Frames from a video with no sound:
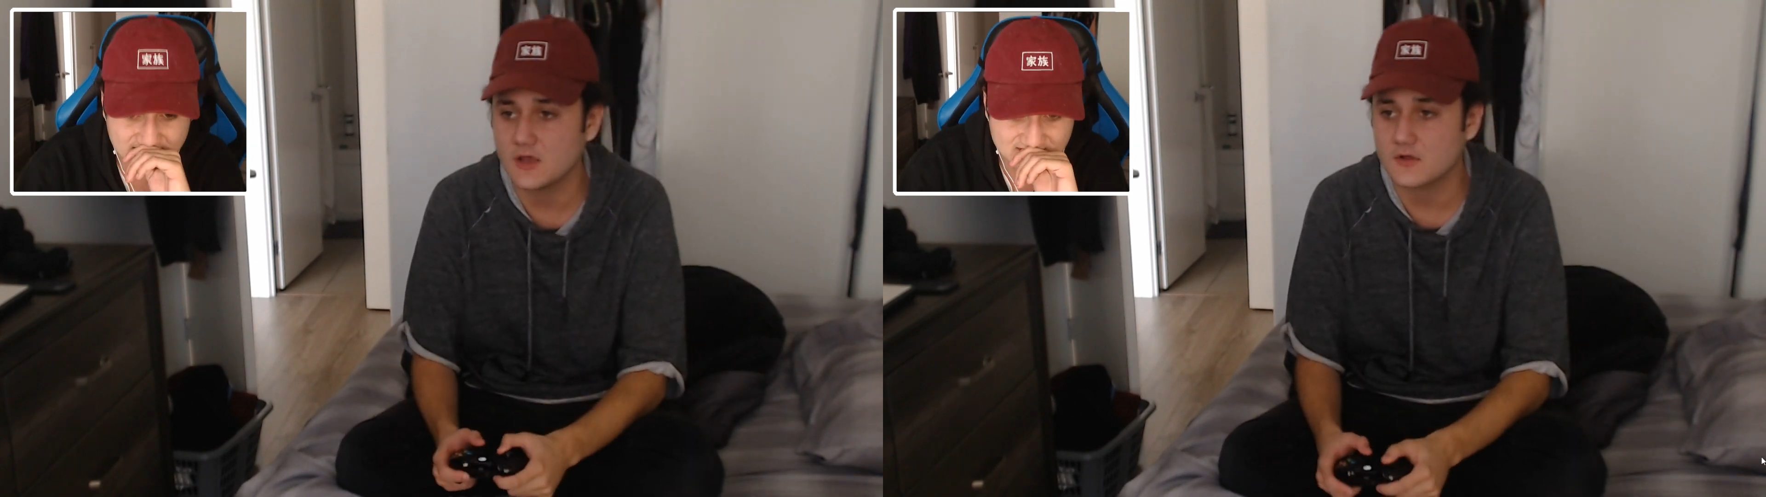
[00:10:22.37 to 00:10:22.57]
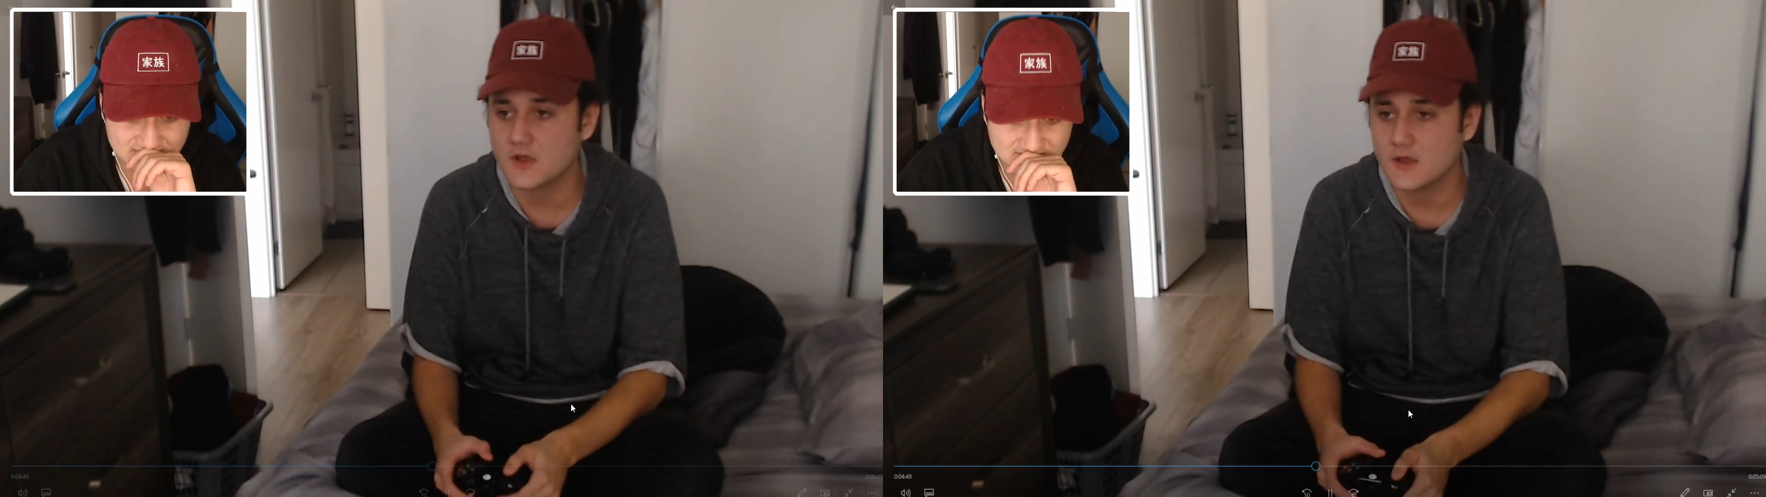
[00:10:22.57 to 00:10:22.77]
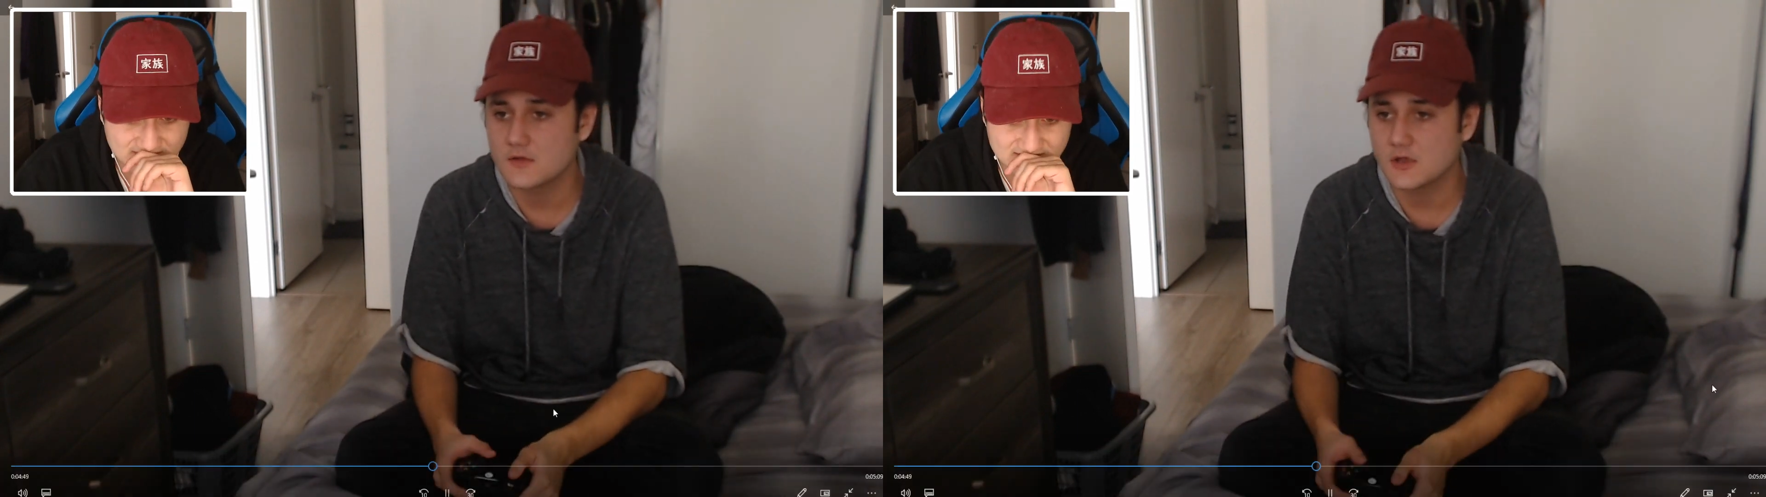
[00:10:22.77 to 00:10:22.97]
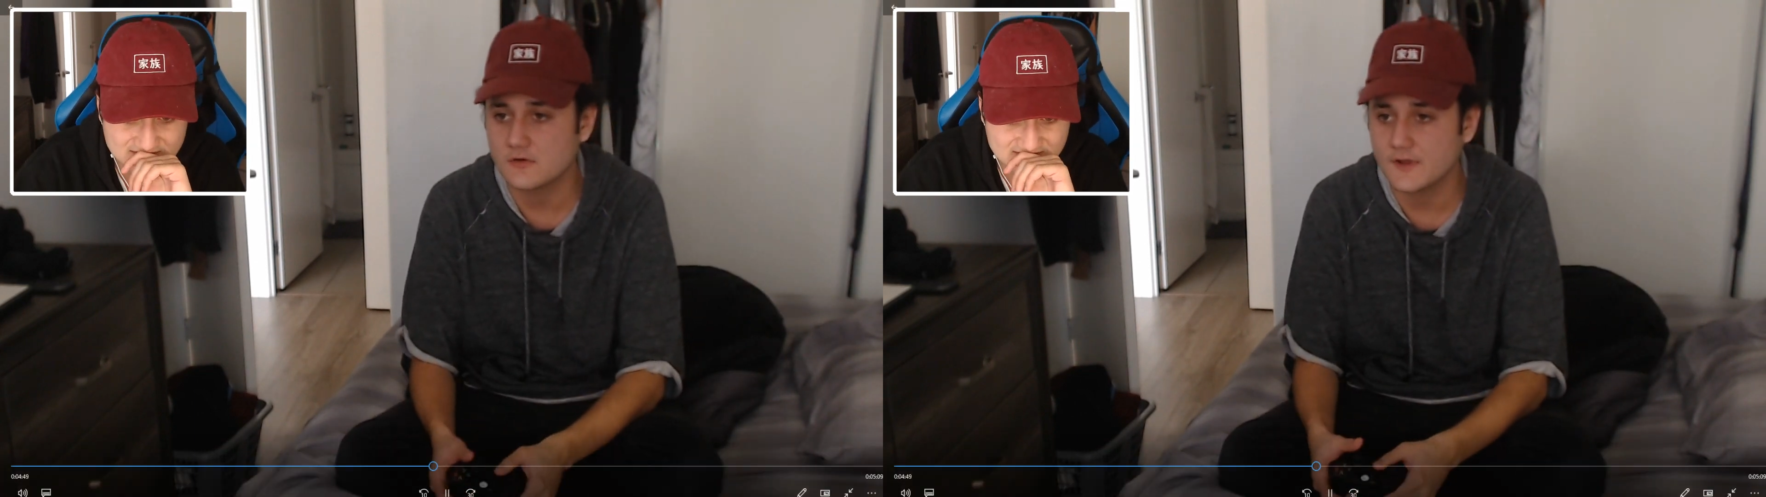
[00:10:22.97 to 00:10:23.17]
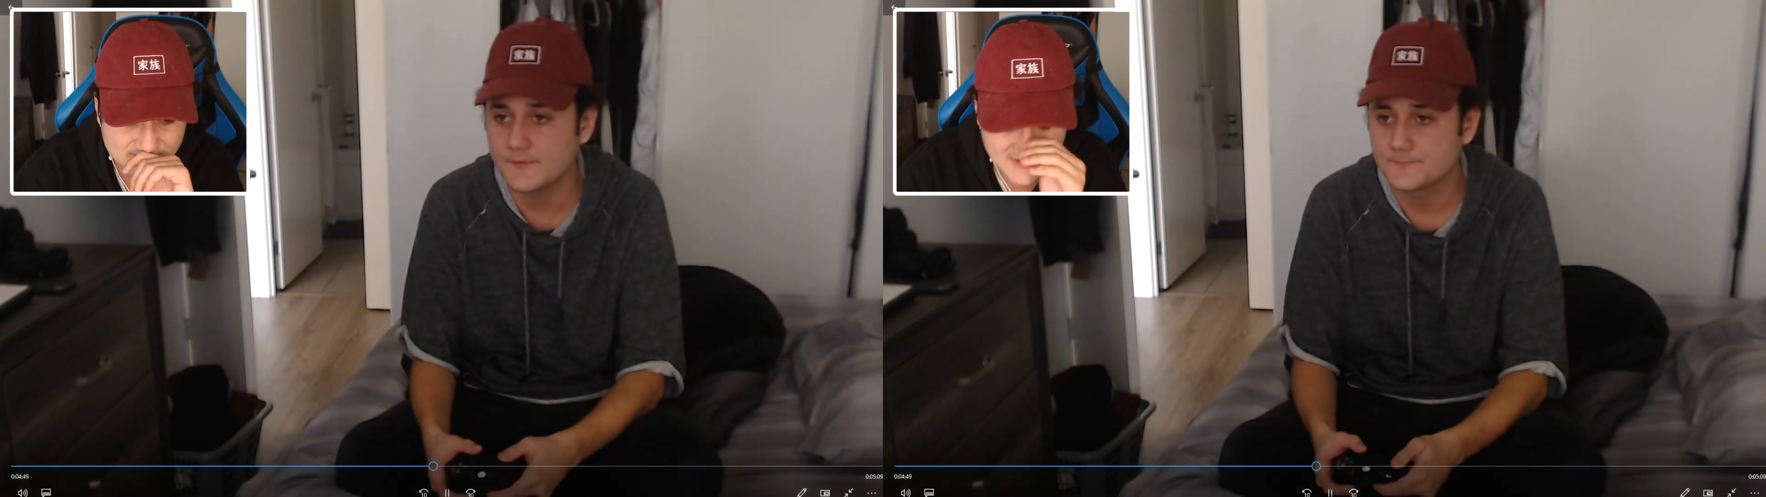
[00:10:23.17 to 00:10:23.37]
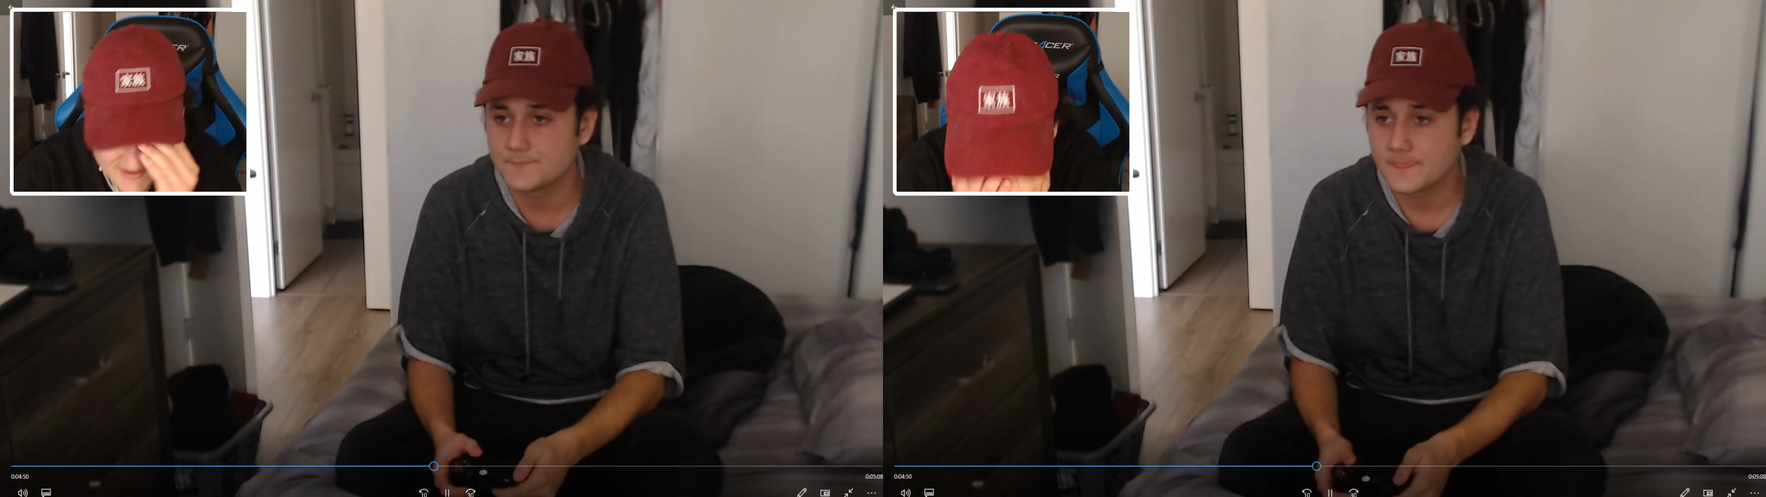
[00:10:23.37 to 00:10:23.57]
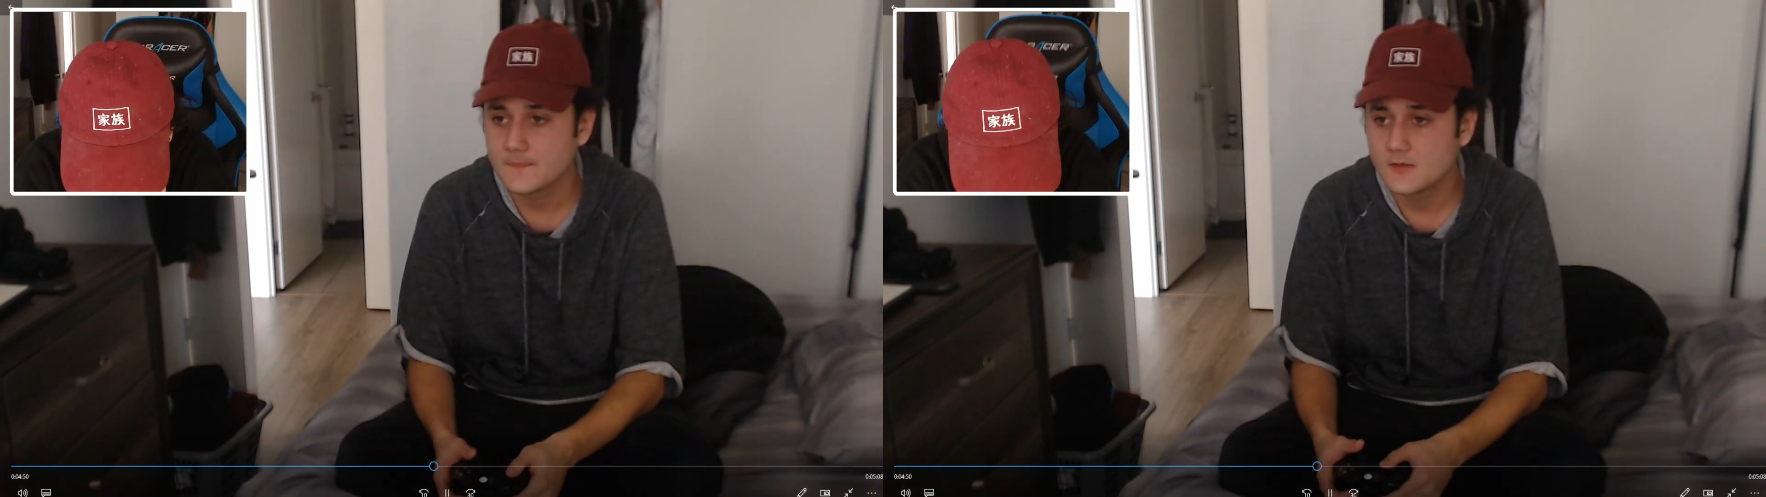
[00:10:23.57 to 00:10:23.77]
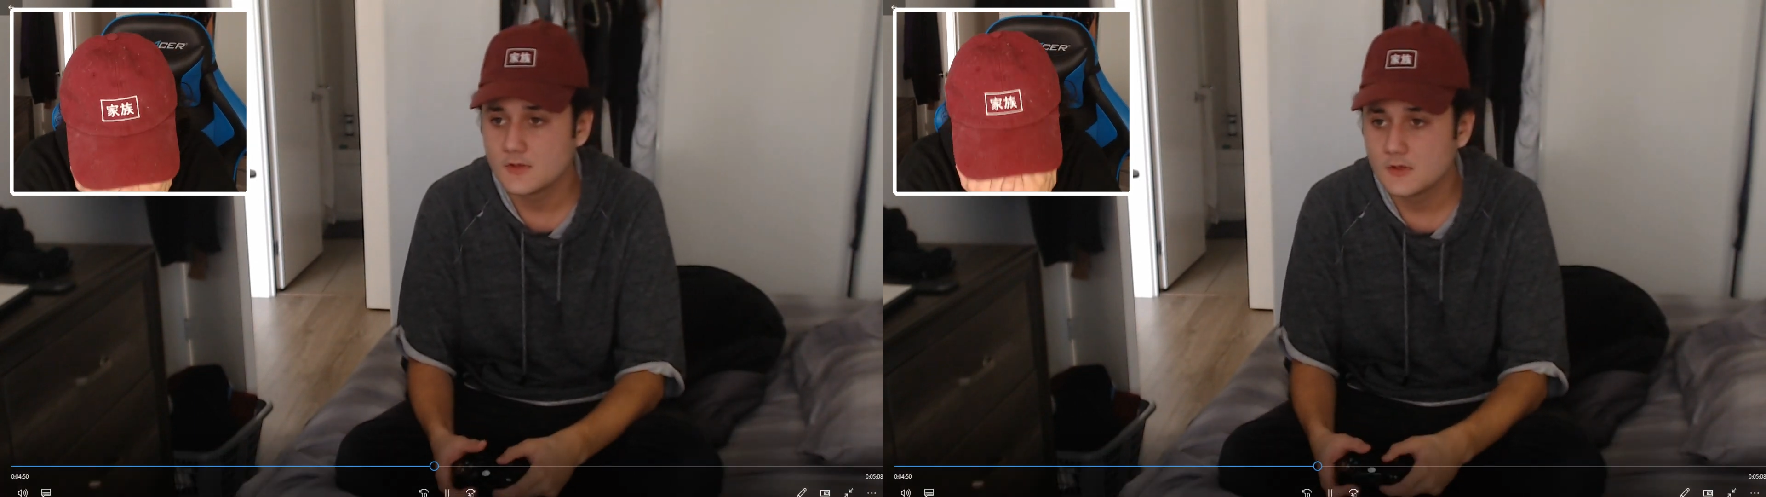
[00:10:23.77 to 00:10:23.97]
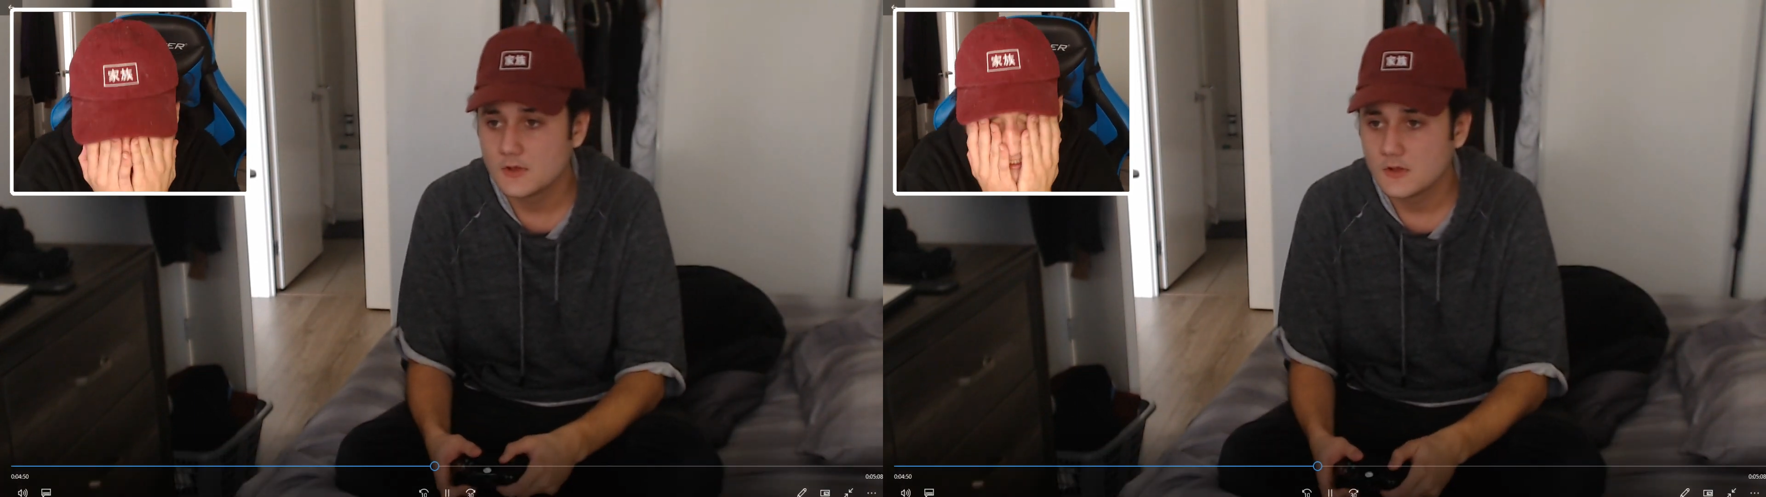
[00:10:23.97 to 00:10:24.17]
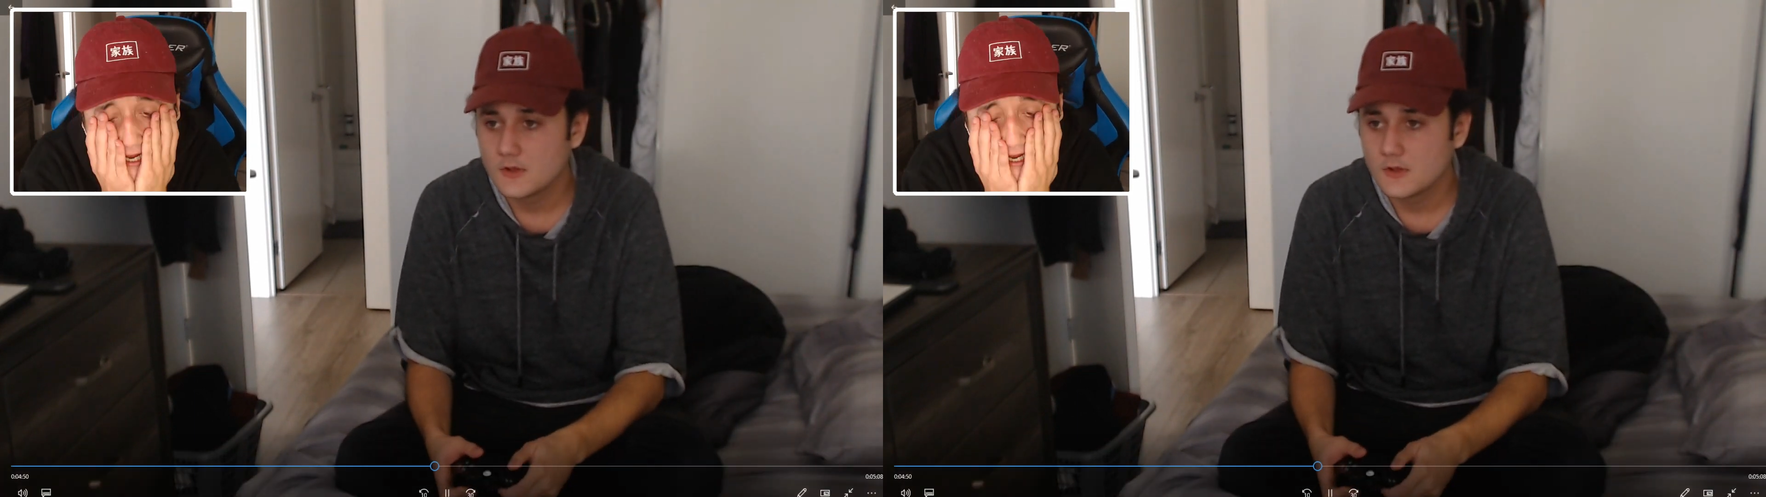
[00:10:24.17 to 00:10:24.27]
at this, man. This is embarrassing, dude.